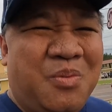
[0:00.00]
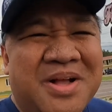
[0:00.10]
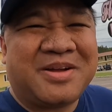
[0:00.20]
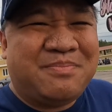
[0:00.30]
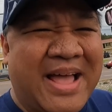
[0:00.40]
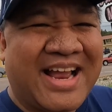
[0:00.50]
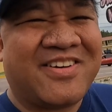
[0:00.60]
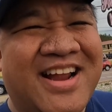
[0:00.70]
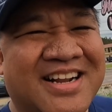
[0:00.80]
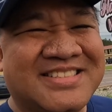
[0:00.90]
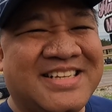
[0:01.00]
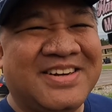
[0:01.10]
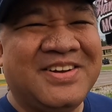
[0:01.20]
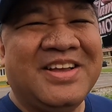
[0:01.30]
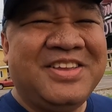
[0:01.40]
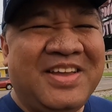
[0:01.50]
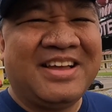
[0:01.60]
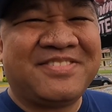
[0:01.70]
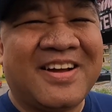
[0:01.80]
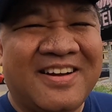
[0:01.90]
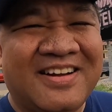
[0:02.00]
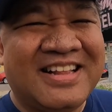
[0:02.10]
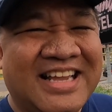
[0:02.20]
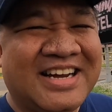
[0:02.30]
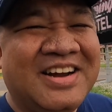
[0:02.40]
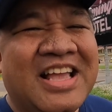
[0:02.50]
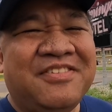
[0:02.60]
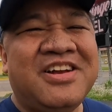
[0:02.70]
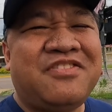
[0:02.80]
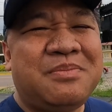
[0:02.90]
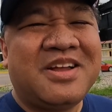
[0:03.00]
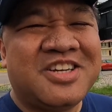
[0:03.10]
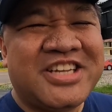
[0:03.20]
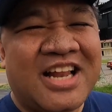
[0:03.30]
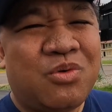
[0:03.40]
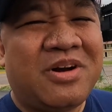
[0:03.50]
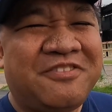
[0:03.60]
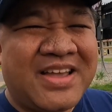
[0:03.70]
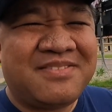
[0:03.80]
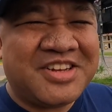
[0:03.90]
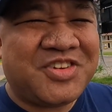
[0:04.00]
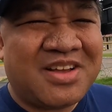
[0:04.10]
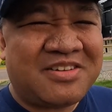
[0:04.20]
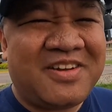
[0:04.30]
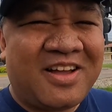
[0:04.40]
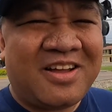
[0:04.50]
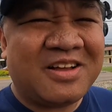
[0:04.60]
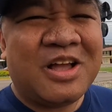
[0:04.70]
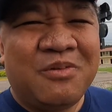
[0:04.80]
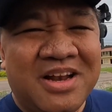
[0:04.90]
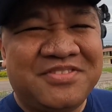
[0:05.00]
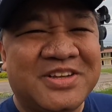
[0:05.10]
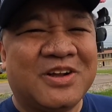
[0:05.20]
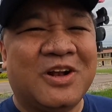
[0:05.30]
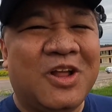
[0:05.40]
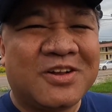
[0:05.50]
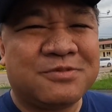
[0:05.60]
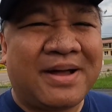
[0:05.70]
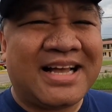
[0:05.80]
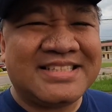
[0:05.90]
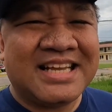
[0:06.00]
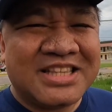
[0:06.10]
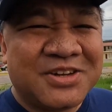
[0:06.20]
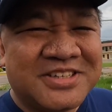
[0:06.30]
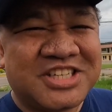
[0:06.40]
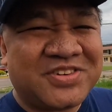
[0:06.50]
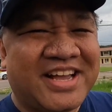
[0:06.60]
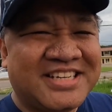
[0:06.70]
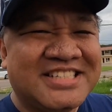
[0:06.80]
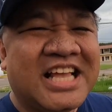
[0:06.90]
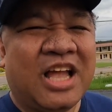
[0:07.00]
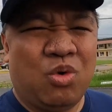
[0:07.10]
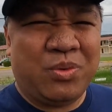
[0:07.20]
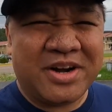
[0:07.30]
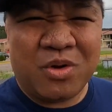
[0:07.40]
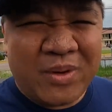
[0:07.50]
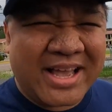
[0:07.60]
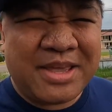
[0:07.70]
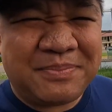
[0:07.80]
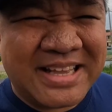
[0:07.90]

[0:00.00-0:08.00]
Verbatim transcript: Welcome back, Rockers Crew. Yeah, Carl here. If you're not familiar with our channel, we're a family travel vlog. We love to go to local spots, tourist attractions, and weird and wacky